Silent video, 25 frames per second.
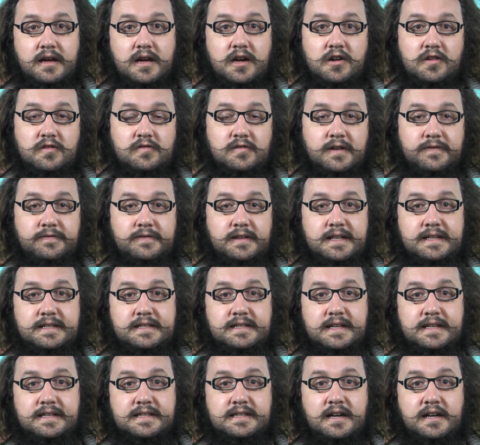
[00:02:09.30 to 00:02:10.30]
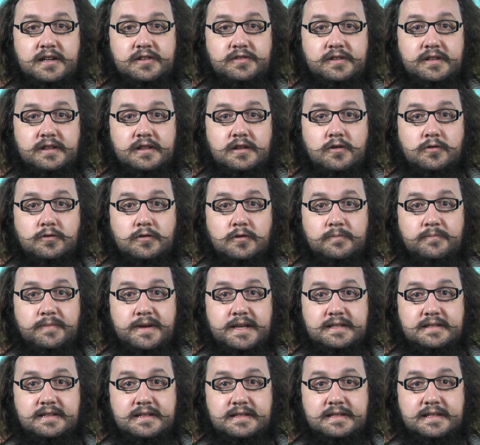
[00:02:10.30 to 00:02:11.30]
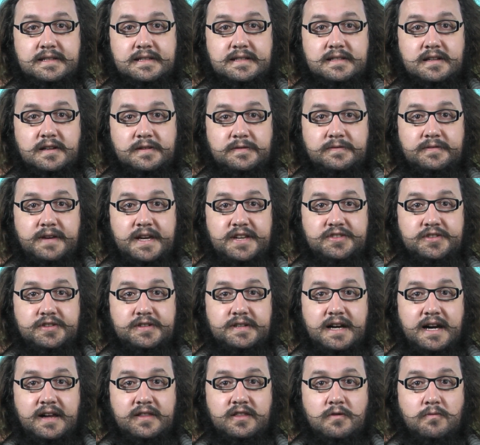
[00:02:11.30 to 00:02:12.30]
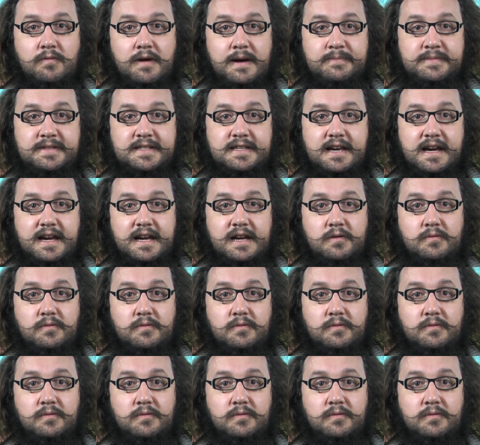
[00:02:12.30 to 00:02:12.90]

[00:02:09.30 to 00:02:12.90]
Roughly 600 local businesses are featured on the website,